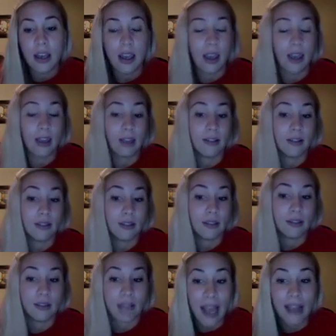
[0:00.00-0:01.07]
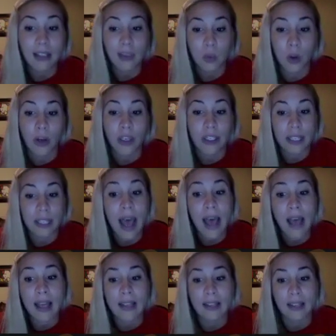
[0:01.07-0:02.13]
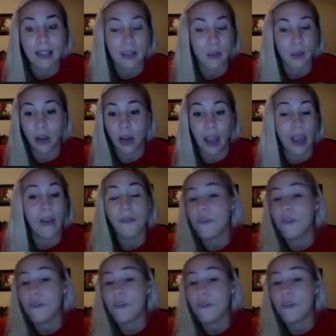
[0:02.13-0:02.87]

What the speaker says: And that's where it's at. That's where